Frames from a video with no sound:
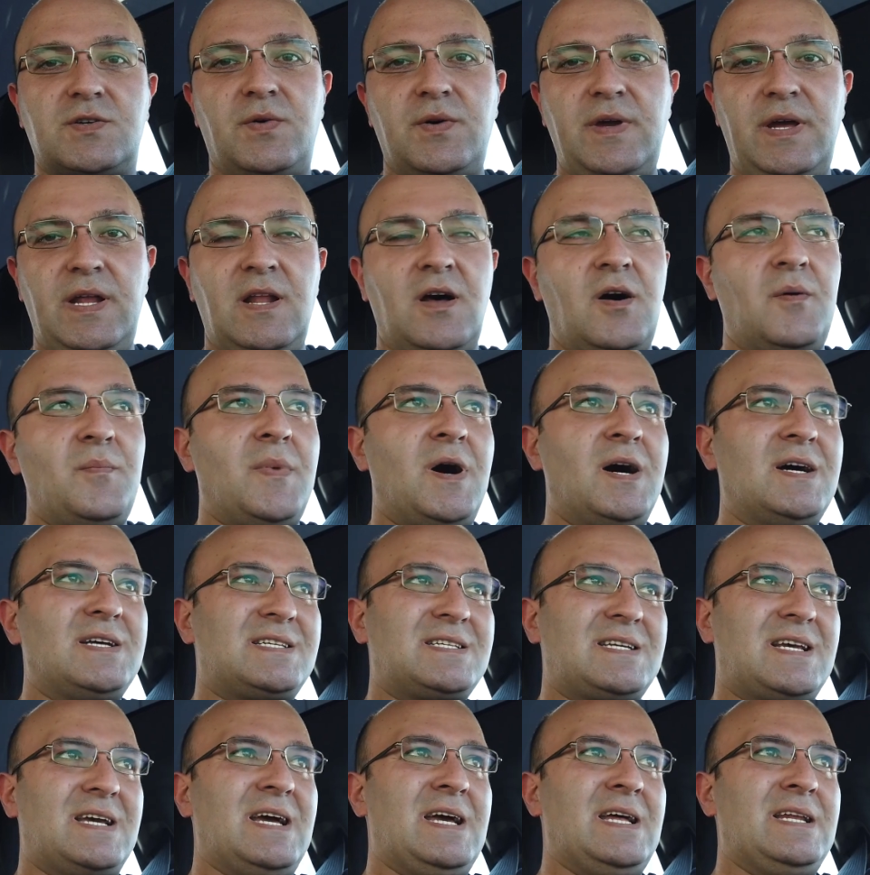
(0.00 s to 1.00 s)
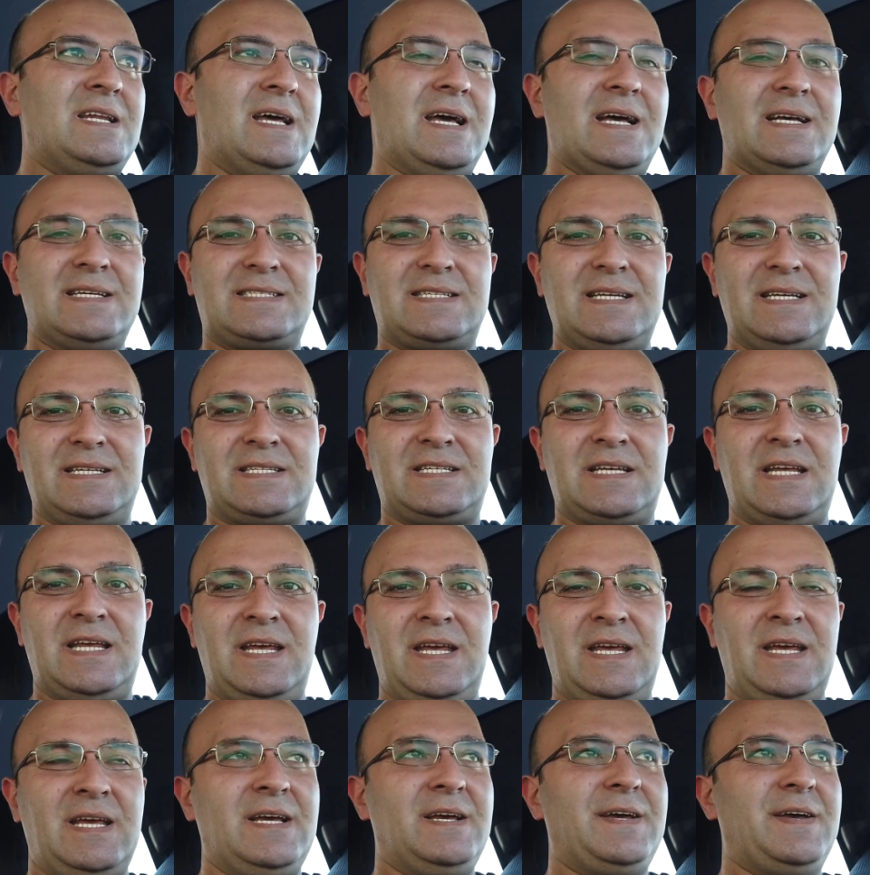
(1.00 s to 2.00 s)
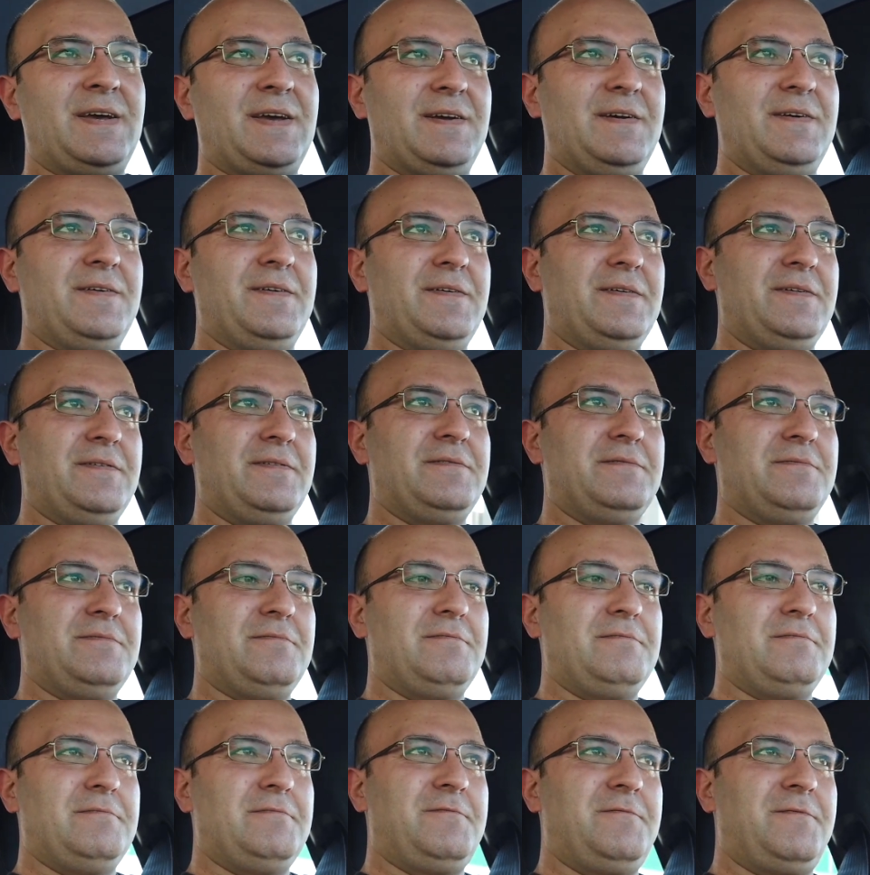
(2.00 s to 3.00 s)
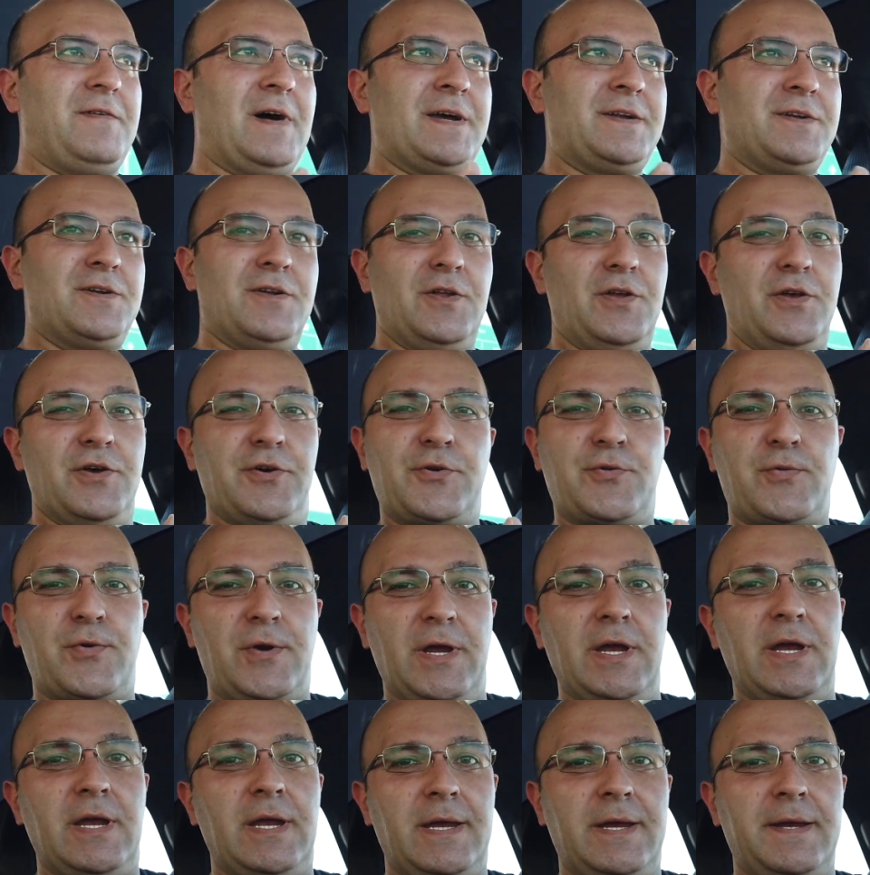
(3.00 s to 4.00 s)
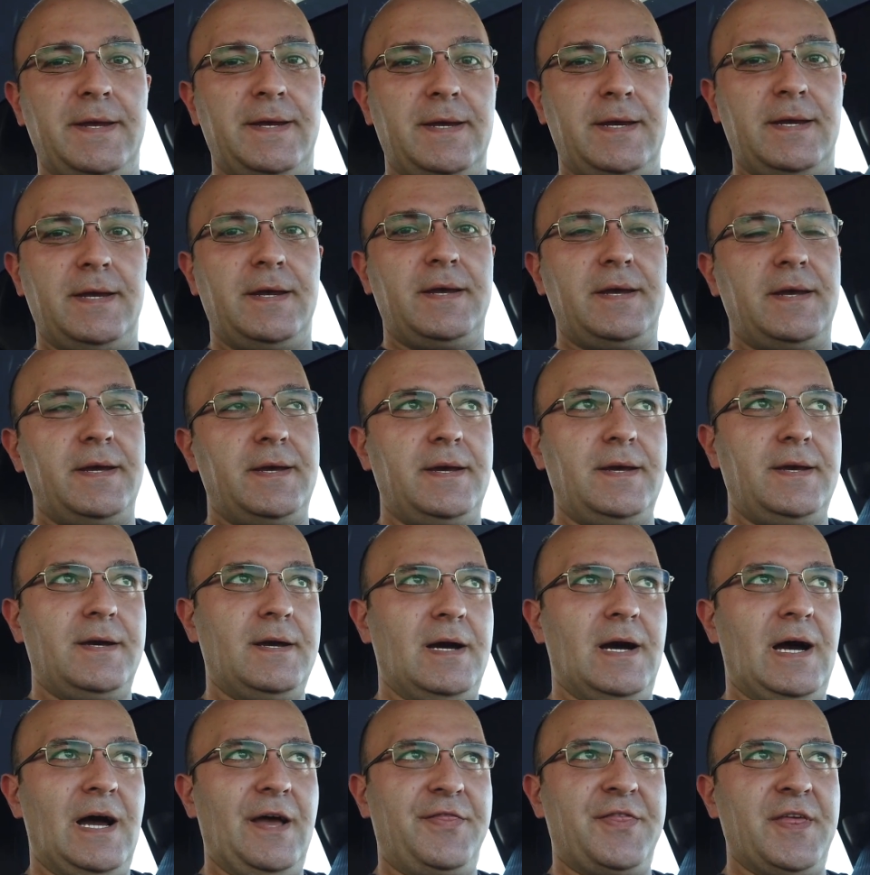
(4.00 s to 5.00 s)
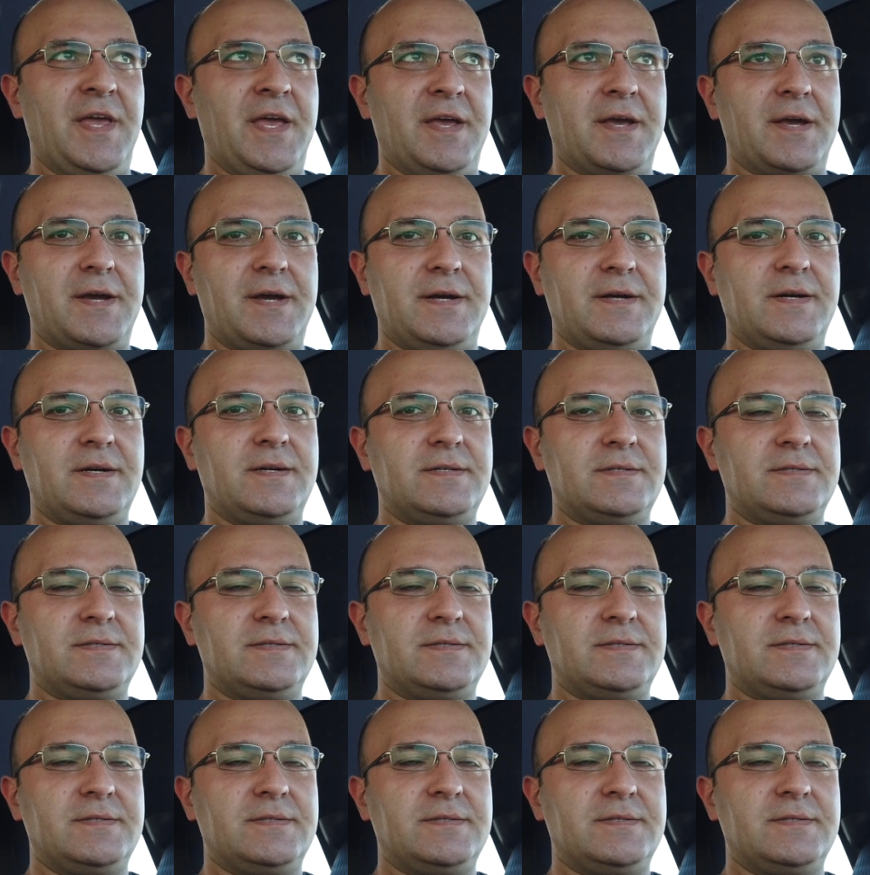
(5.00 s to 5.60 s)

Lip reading: So Elon Musk and the SEC finally agree, I think.